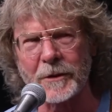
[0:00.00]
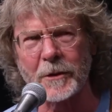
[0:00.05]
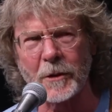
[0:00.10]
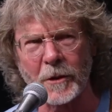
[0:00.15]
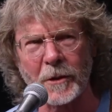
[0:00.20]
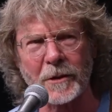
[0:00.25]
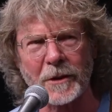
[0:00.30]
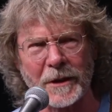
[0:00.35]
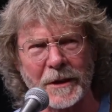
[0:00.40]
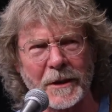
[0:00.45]

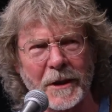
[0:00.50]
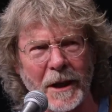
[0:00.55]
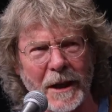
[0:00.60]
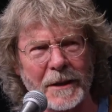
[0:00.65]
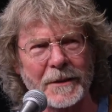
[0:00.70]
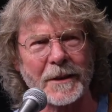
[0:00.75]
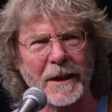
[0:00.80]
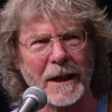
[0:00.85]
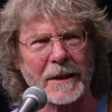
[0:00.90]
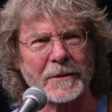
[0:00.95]
attorney
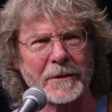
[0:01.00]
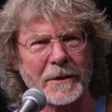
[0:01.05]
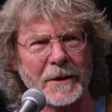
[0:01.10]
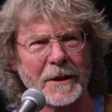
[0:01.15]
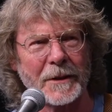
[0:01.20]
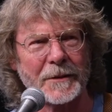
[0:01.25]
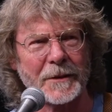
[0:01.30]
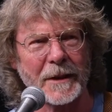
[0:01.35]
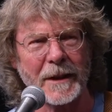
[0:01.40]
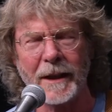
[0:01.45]
contacted
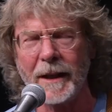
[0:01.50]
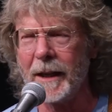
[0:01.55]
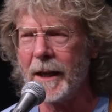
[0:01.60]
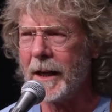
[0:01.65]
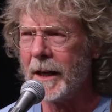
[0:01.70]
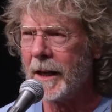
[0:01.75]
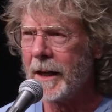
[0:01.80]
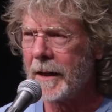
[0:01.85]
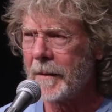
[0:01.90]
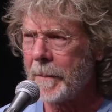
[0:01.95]
us.
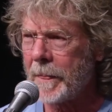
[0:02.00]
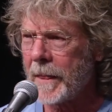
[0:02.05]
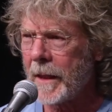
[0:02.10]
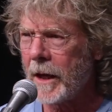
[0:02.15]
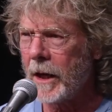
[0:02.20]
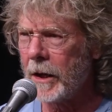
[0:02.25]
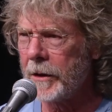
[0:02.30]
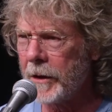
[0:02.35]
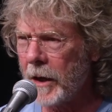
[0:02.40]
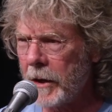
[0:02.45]

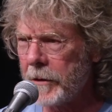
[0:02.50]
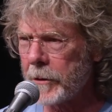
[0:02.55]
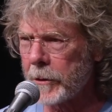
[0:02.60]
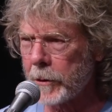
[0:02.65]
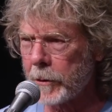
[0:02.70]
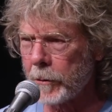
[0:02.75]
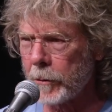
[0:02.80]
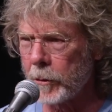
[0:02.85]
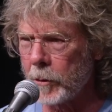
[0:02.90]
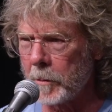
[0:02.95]
Another
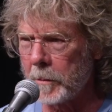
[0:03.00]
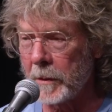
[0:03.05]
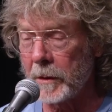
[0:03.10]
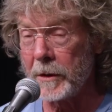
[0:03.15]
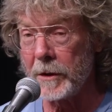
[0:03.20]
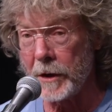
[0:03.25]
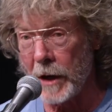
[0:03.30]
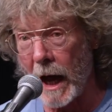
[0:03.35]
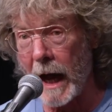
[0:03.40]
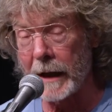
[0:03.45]

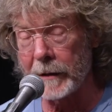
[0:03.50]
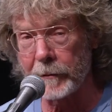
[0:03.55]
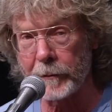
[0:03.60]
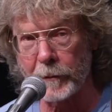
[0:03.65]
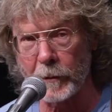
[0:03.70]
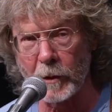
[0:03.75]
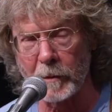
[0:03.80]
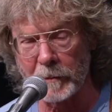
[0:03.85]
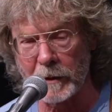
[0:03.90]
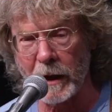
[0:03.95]
group not
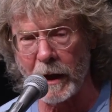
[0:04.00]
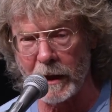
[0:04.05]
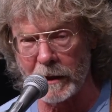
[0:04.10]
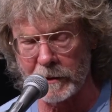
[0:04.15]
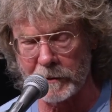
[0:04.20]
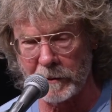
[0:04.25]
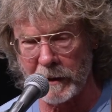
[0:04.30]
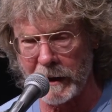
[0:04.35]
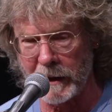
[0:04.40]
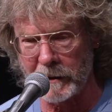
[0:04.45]
from
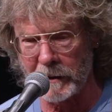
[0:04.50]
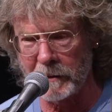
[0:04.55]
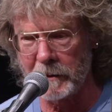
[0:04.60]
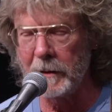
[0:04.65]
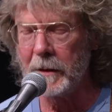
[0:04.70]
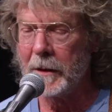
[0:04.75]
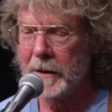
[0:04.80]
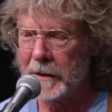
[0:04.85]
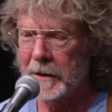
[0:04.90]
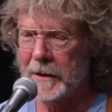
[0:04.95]

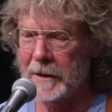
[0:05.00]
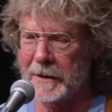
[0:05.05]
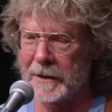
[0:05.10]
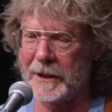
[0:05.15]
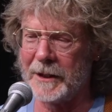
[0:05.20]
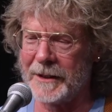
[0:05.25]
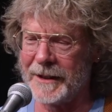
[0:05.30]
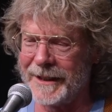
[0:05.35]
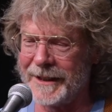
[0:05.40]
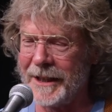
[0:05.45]
Colorado,
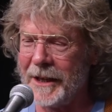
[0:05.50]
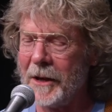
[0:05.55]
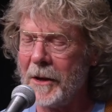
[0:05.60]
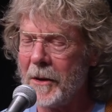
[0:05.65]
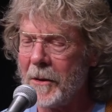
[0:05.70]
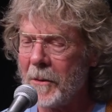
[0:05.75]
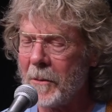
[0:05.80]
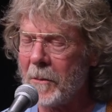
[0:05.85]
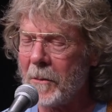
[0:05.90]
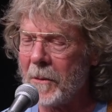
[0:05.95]

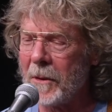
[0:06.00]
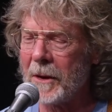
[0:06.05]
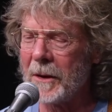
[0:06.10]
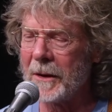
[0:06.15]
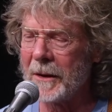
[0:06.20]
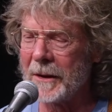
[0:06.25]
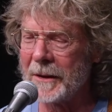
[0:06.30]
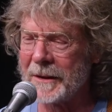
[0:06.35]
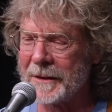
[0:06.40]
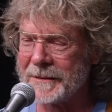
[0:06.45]

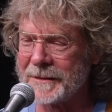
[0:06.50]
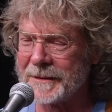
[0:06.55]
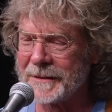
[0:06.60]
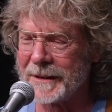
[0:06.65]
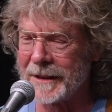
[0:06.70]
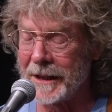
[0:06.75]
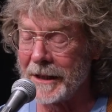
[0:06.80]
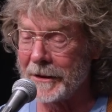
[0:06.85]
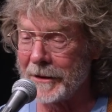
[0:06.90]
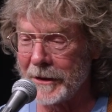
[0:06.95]

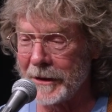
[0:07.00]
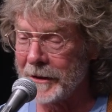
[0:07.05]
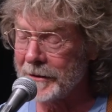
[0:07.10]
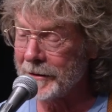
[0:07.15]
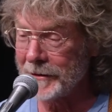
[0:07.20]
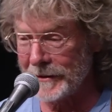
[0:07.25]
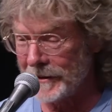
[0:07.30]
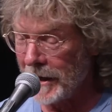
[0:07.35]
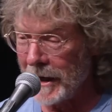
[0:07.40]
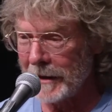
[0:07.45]
like
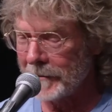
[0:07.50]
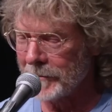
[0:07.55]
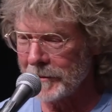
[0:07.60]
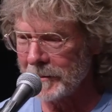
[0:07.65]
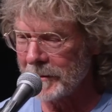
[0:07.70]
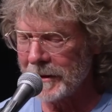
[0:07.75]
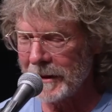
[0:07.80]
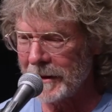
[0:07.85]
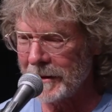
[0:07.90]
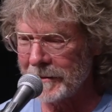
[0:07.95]
us, not
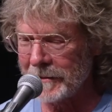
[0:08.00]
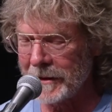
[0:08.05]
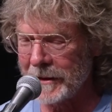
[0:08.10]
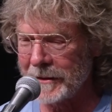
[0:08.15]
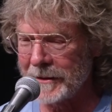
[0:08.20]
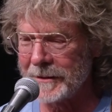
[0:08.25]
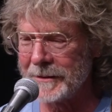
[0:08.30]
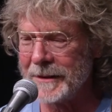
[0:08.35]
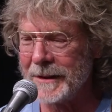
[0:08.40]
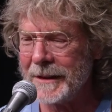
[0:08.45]
from
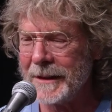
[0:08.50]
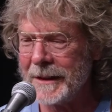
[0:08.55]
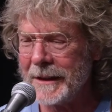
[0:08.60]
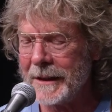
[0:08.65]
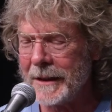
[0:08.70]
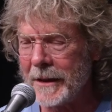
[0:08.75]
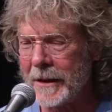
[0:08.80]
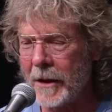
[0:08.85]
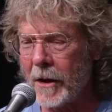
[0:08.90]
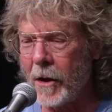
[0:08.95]
Colorado,
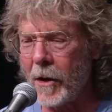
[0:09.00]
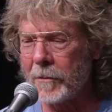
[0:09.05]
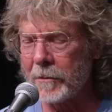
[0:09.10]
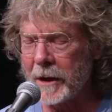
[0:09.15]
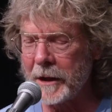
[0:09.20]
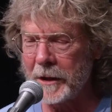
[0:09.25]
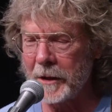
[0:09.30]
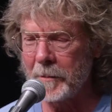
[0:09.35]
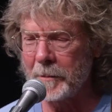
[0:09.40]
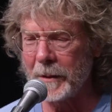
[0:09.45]

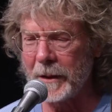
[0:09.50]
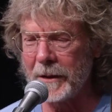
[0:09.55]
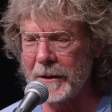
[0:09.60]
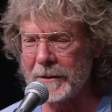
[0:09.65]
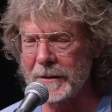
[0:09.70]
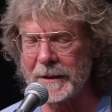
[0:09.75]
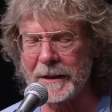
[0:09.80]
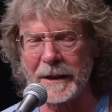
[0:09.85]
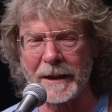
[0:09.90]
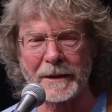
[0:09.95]
already
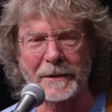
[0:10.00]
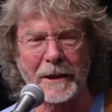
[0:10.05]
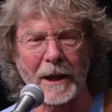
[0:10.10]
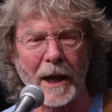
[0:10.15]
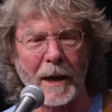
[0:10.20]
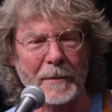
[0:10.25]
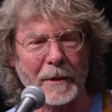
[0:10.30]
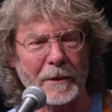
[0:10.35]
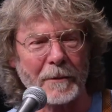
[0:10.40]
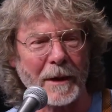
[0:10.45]
apparently had
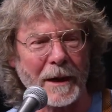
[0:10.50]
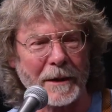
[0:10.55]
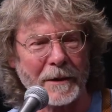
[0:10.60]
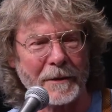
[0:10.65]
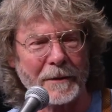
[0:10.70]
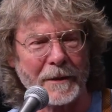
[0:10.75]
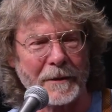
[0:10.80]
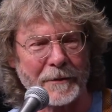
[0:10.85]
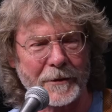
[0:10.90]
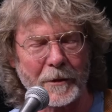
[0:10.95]

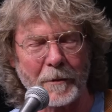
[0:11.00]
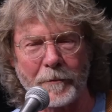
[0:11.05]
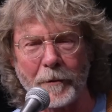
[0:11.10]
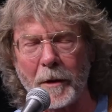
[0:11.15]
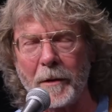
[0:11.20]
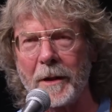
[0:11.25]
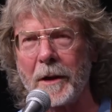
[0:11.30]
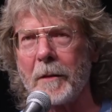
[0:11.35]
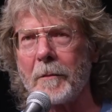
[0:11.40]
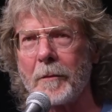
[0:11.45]
copyrighted.
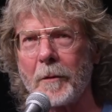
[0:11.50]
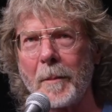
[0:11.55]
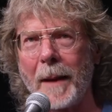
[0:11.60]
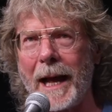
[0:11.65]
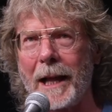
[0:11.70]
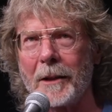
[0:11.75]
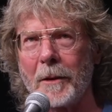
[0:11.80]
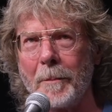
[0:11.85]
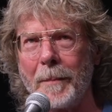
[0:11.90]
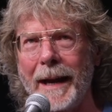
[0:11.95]
They're from
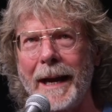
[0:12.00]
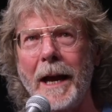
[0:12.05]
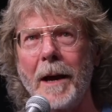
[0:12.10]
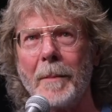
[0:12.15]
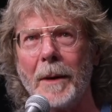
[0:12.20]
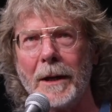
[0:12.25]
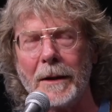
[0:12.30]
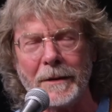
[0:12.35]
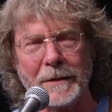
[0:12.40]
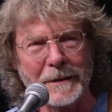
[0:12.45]

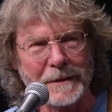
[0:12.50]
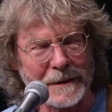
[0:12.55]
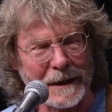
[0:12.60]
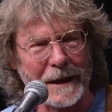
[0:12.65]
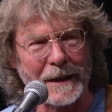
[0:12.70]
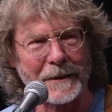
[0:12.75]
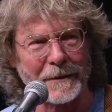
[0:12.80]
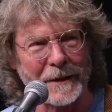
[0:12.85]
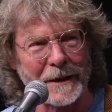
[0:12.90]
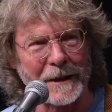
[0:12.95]
Alabama,
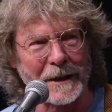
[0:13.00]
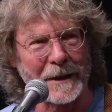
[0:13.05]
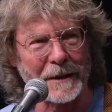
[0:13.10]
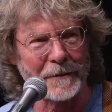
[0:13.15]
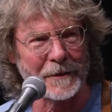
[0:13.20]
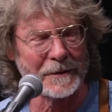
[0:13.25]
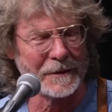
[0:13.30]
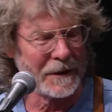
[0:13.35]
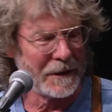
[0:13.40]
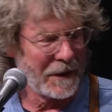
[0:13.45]
I think
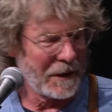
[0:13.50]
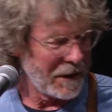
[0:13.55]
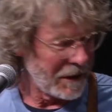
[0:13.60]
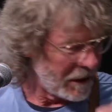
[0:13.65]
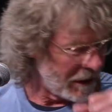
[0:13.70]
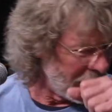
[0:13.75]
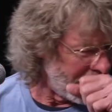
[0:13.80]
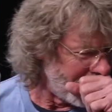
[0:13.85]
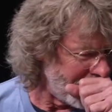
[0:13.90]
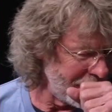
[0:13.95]
even.
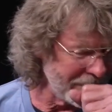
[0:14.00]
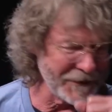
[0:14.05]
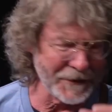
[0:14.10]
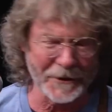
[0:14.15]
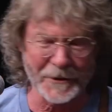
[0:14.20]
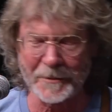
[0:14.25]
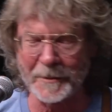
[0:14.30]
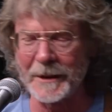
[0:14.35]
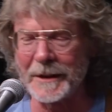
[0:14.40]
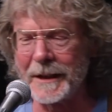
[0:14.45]

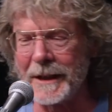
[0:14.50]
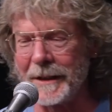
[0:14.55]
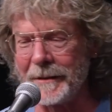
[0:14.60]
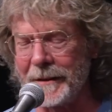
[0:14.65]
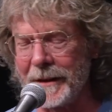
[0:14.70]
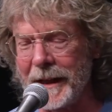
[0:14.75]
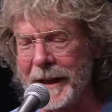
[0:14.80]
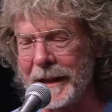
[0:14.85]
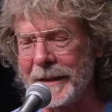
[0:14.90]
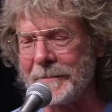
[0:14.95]
Excuse me,
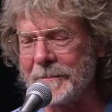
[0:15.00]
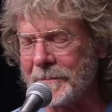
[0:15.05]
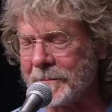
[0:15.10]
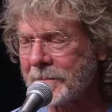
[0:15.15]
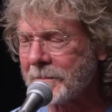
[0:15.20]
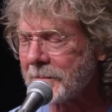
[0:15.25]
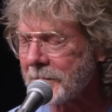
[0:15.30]
and they